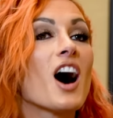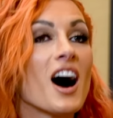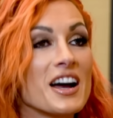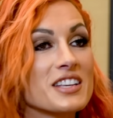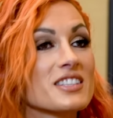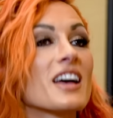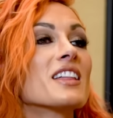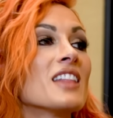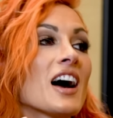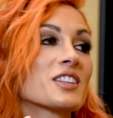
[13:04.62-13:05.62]
mm. I say
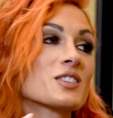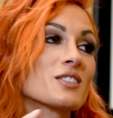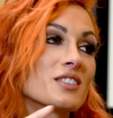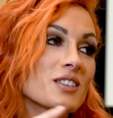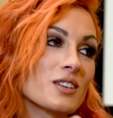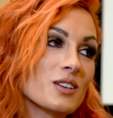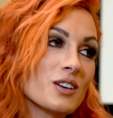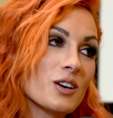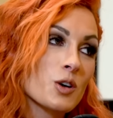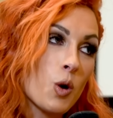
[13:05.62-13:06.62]
that's
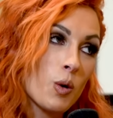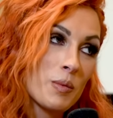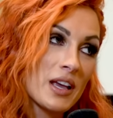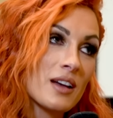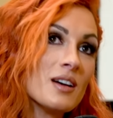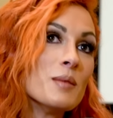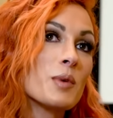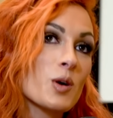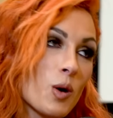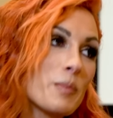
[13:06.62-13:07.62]
Colby,
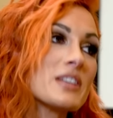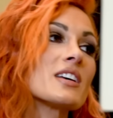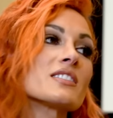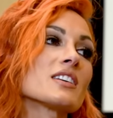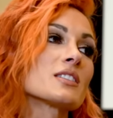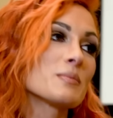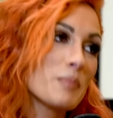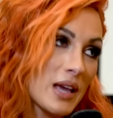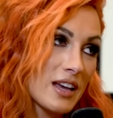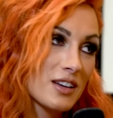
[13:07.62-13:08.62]
but Colby says that's
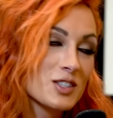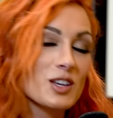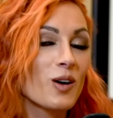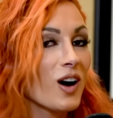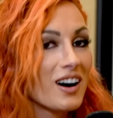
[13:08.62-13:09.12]
me. So